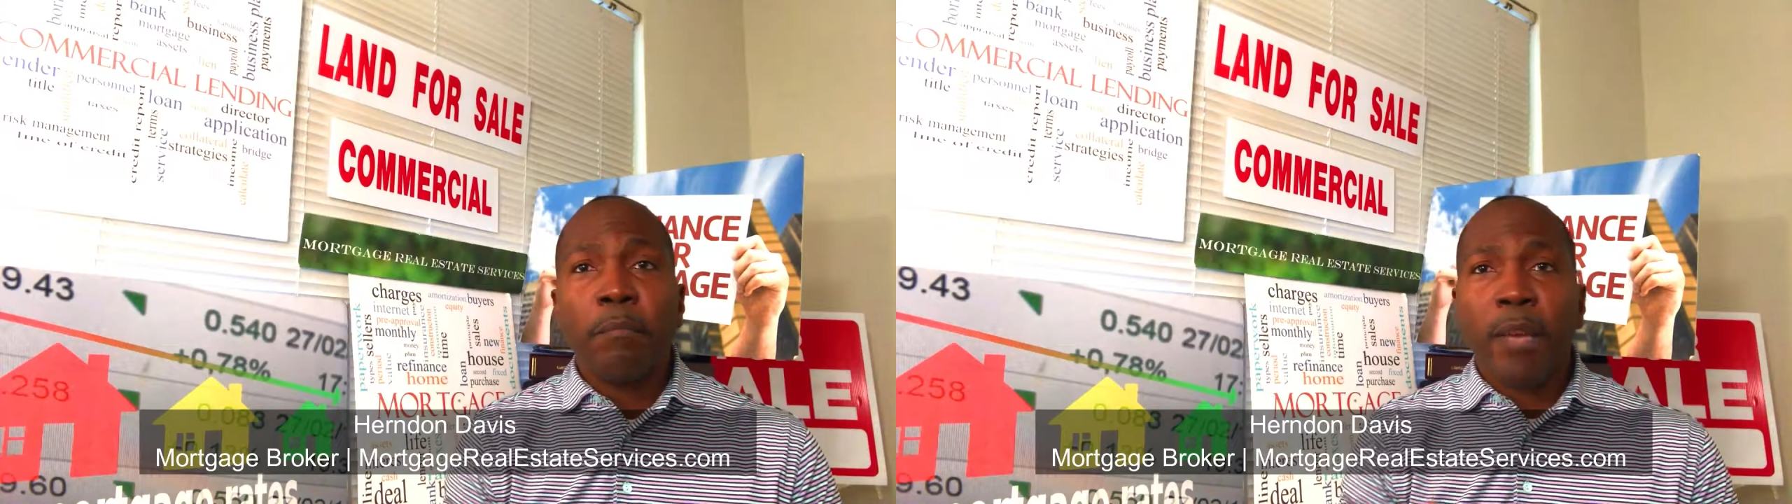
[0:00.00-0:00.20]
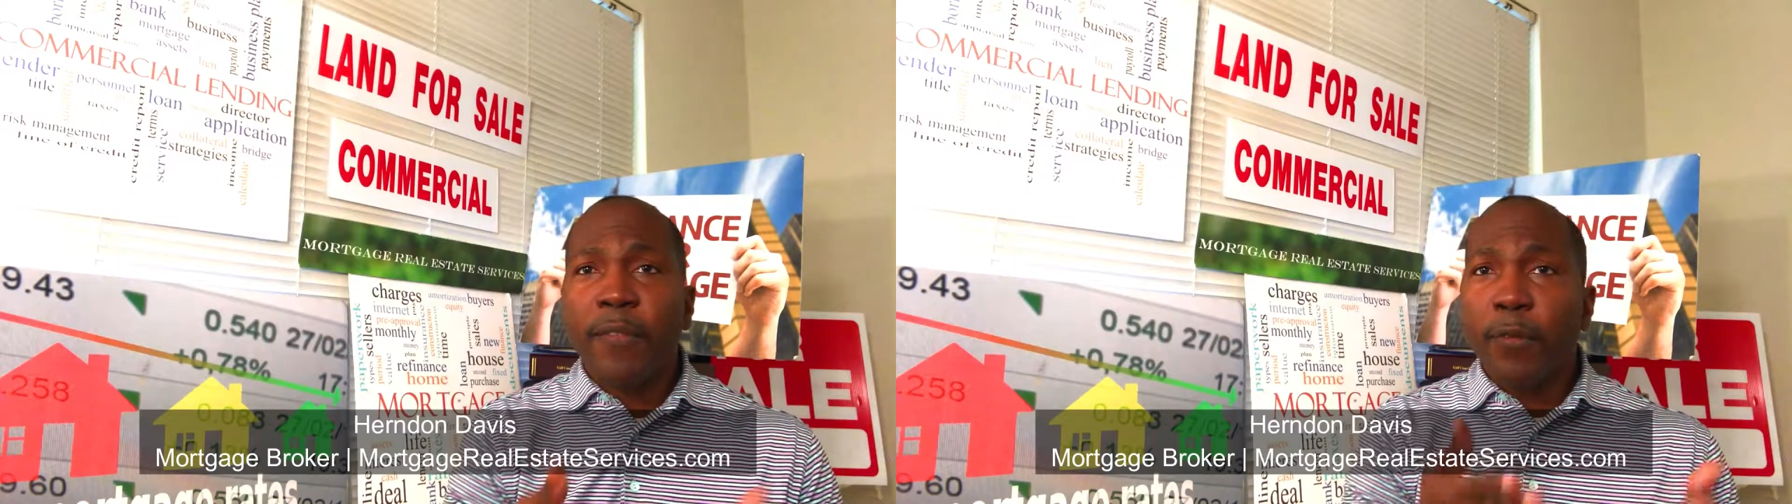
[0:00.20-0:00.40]

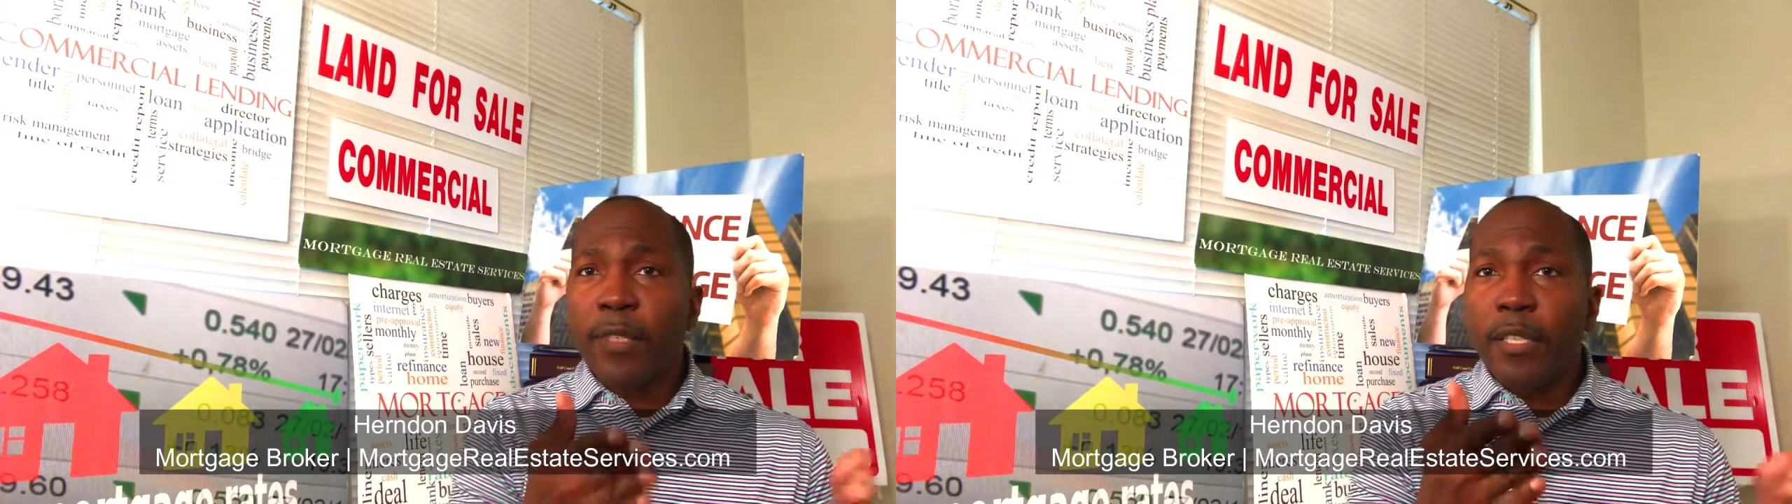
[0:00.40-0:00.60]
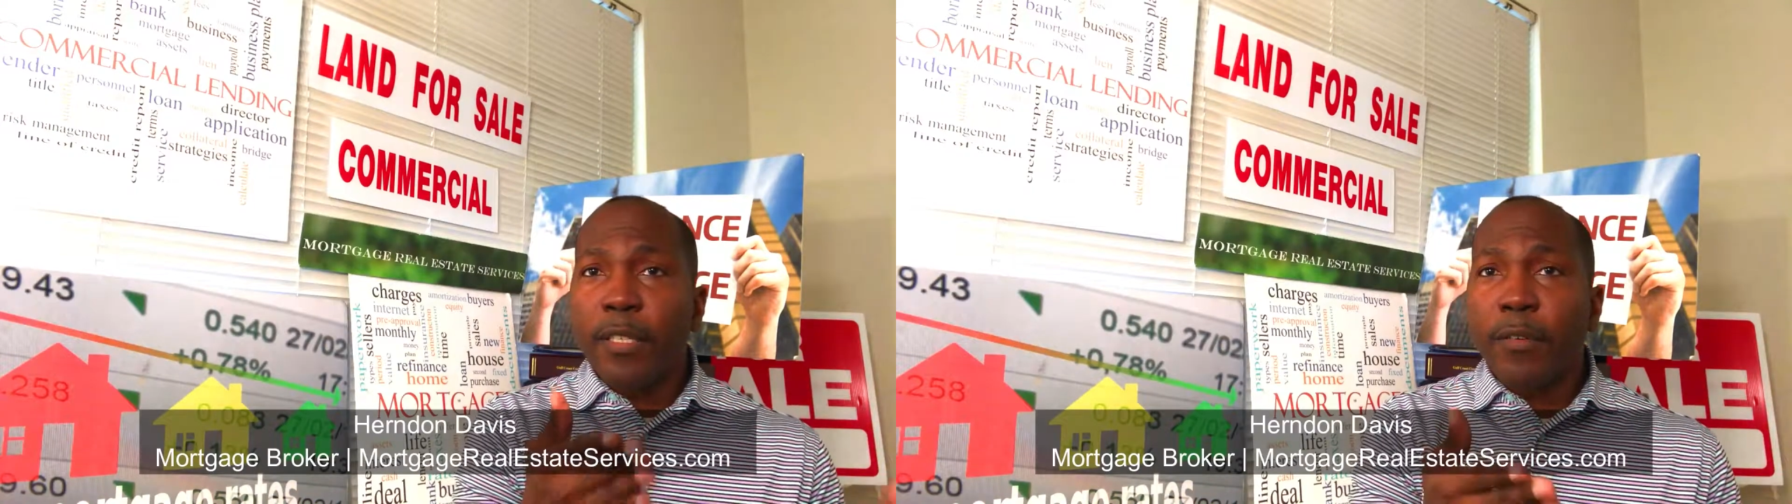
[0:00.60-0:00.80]
pay for it
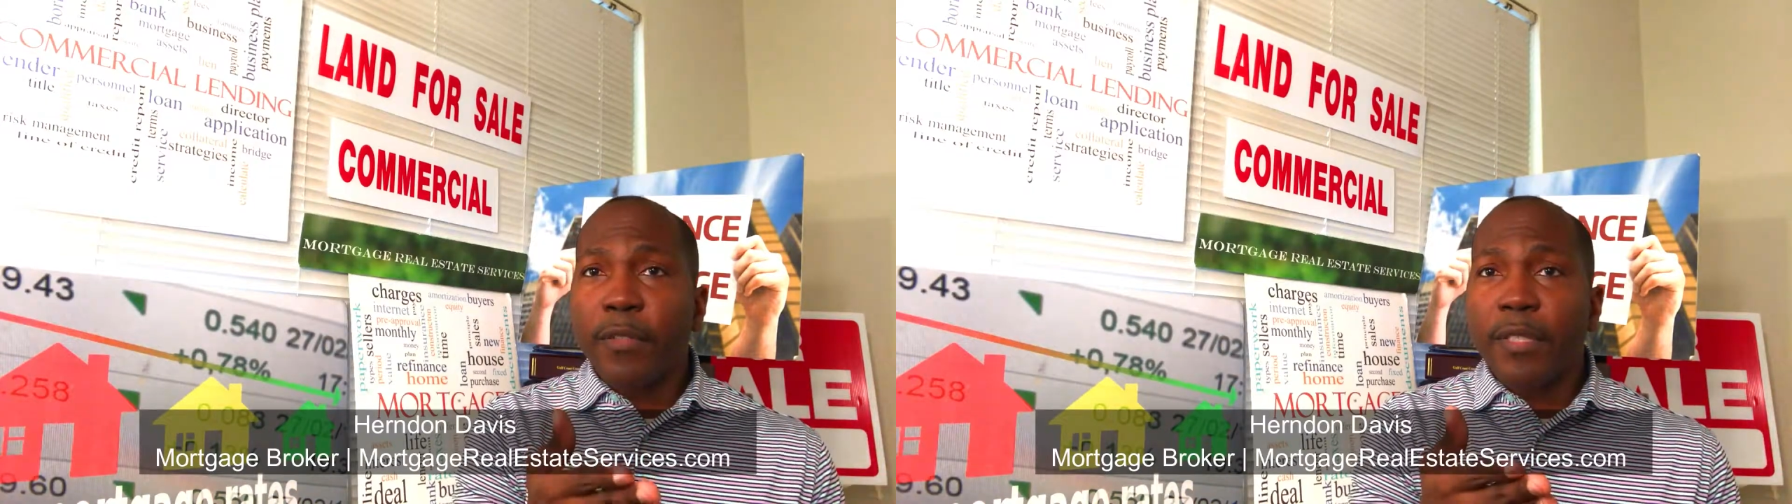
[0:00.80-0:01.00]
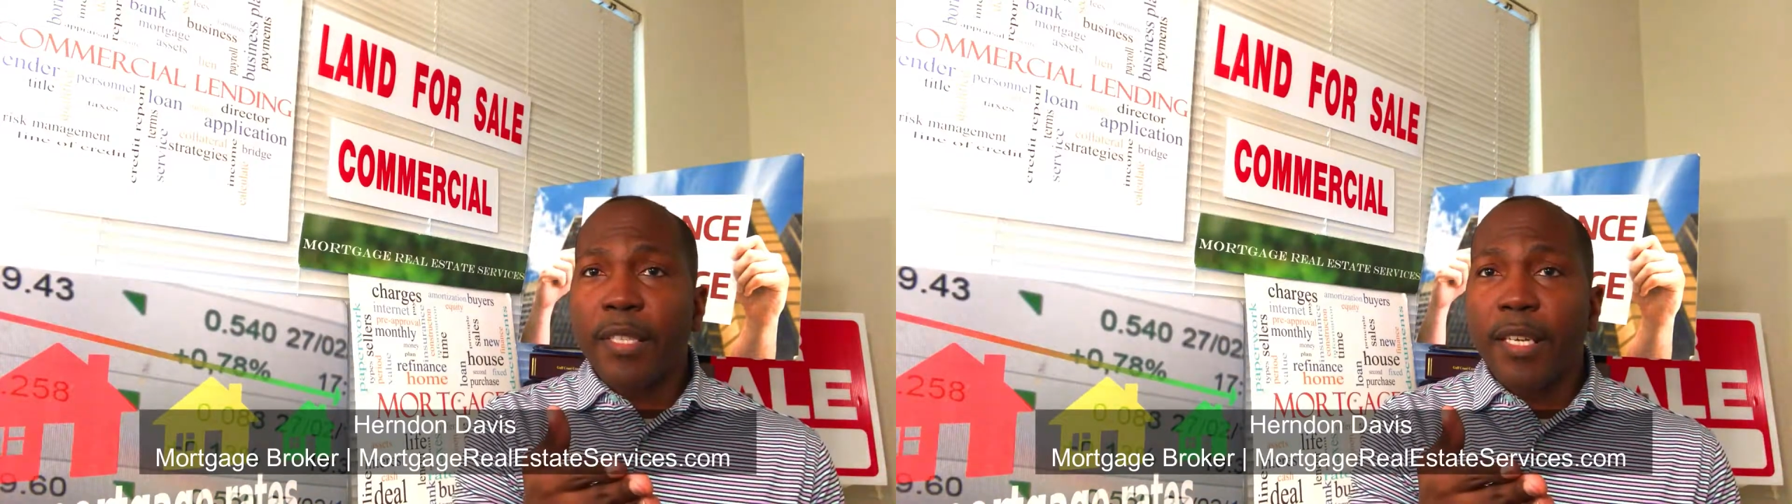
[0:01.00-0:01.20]
in 10
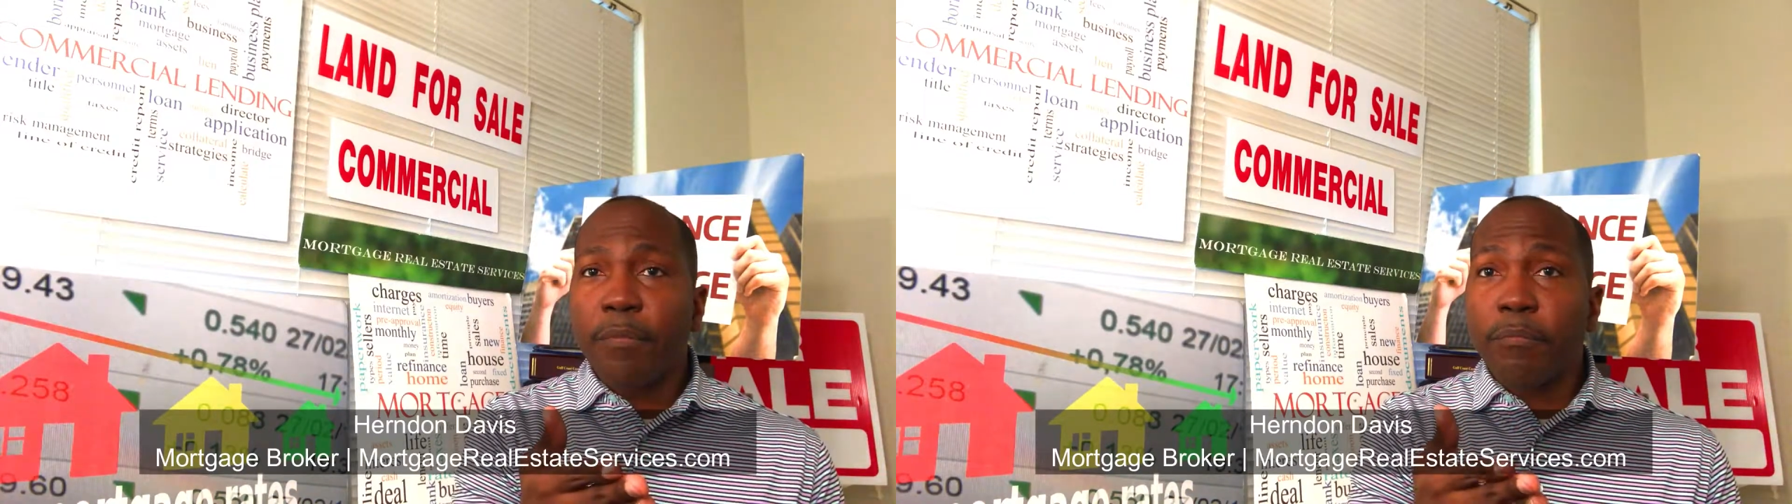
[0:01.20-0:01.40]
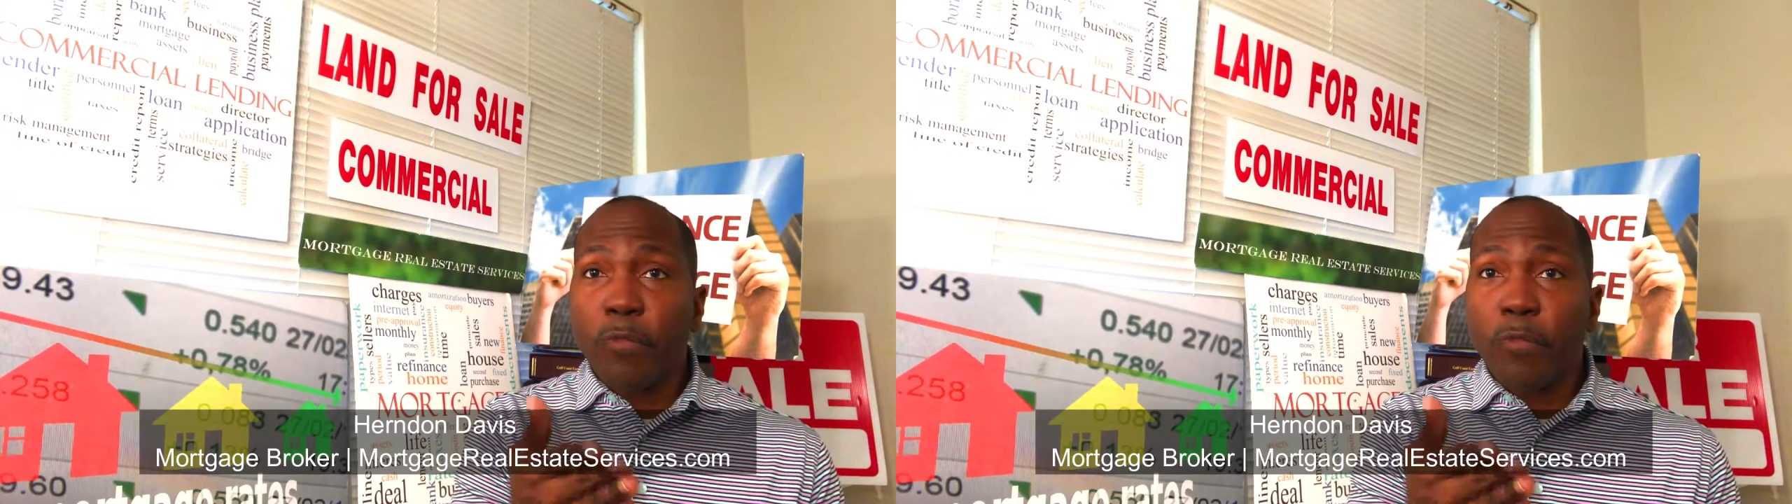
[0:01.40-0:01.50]
years instead,